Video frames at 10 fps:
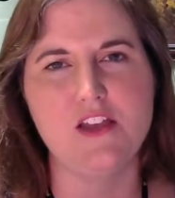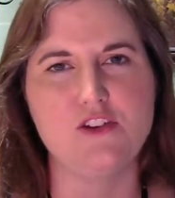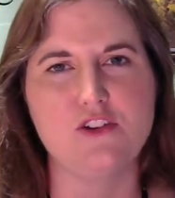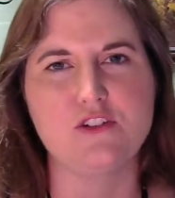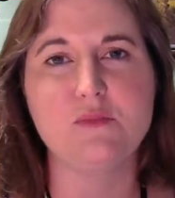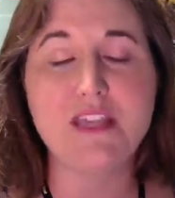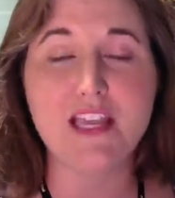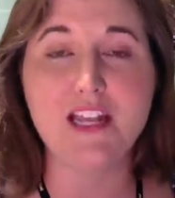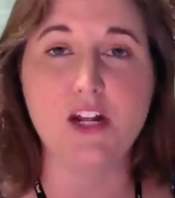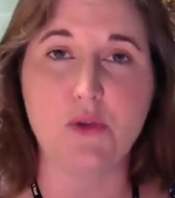your
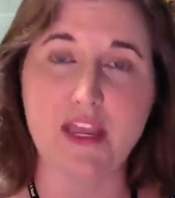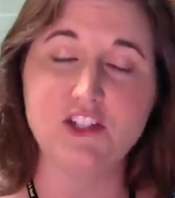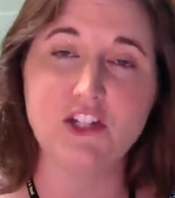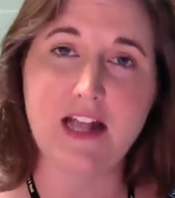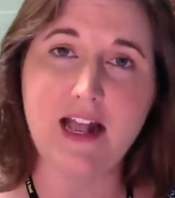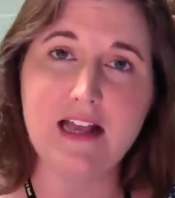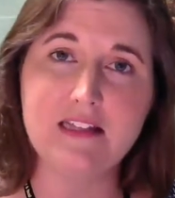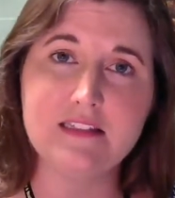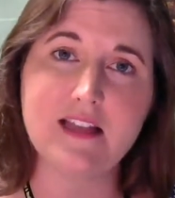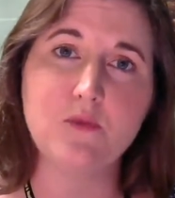speaking location
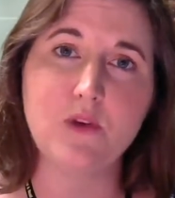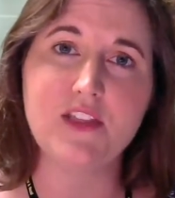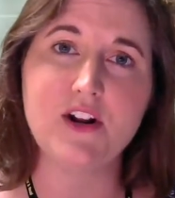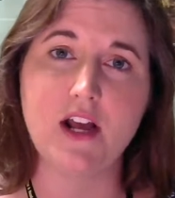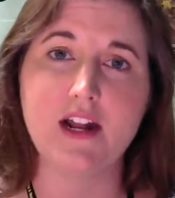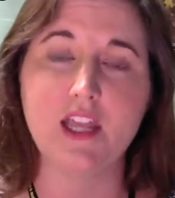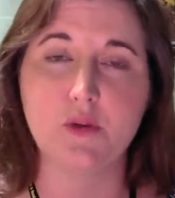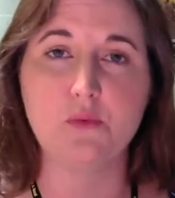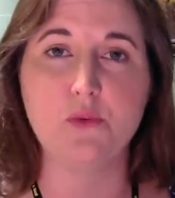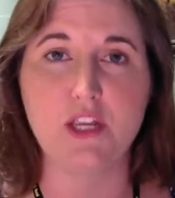has and whether or not it
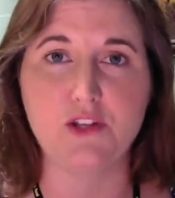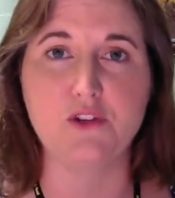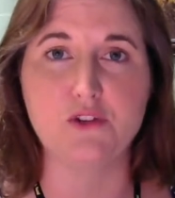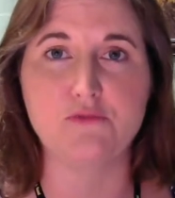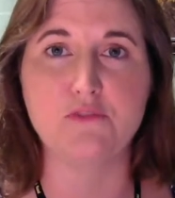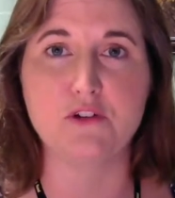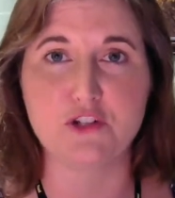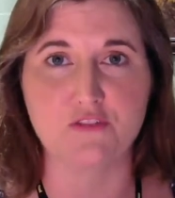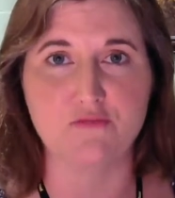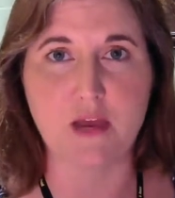can read your
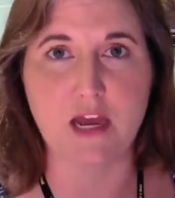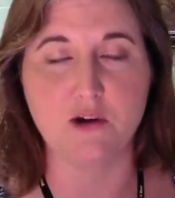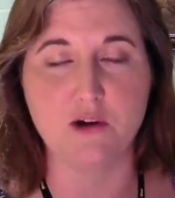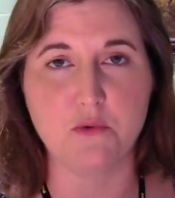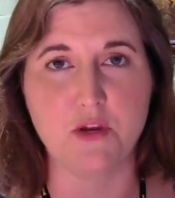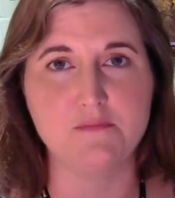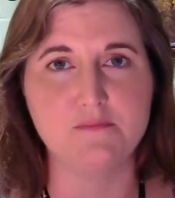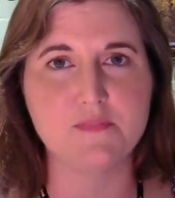version of PowerPoint.